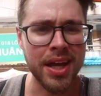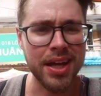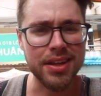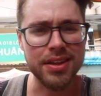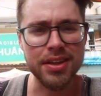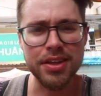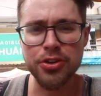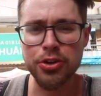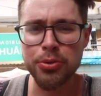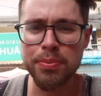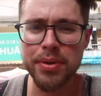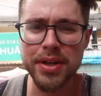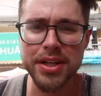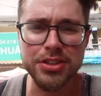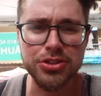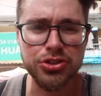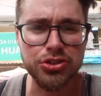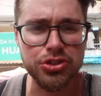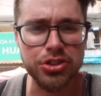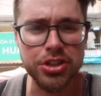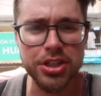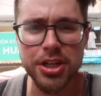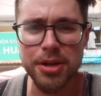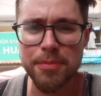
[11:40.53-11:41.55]
A little bit of
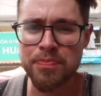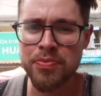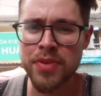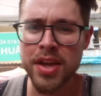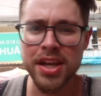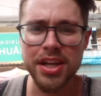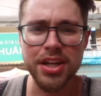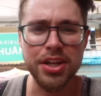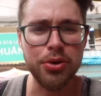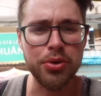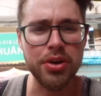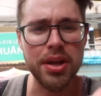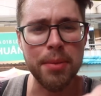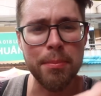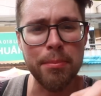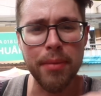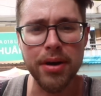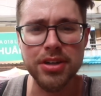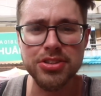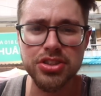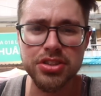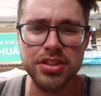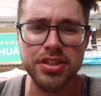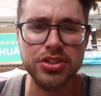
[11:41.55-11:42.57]
shrimp. You don't get
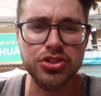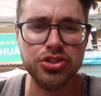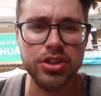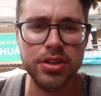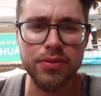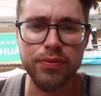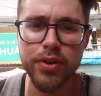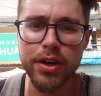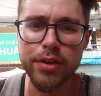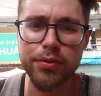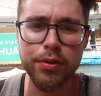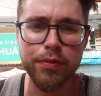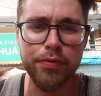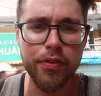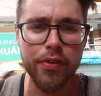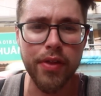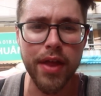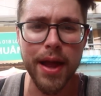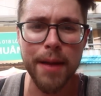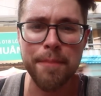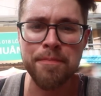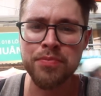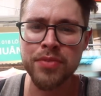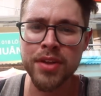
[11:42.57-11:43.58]
much of the shrimp flavor from
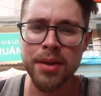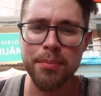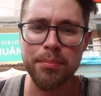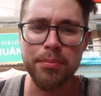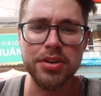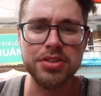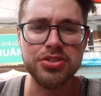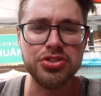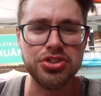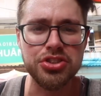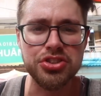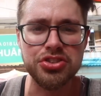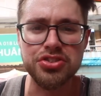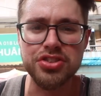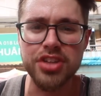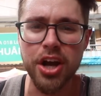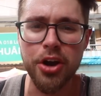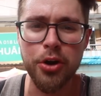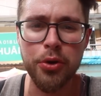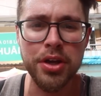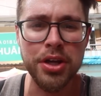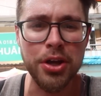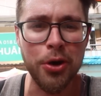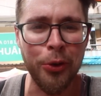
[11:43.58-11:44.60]
that, but it's just
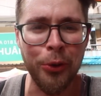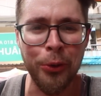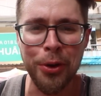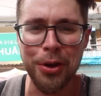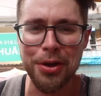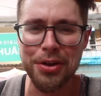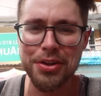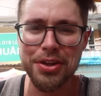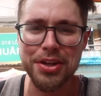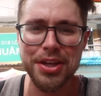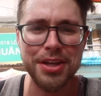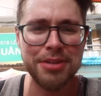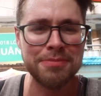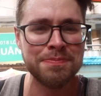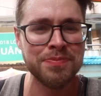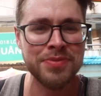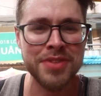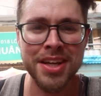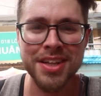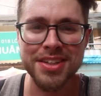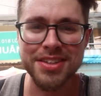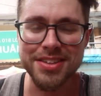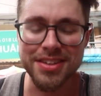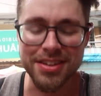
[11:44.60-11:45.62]
doughy, oily,
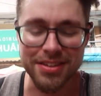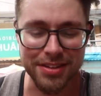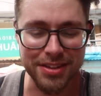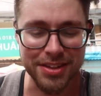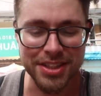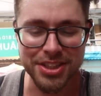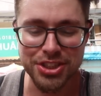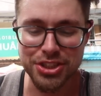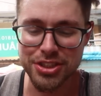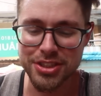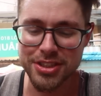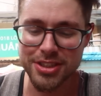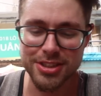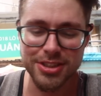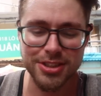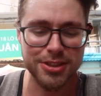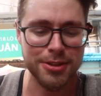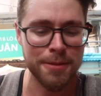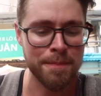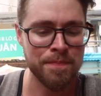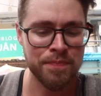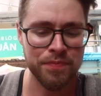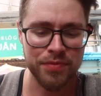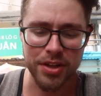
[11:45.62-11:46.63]
delicious
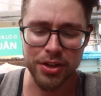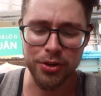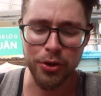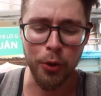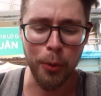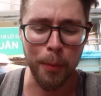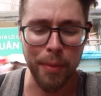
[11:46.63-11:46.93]
little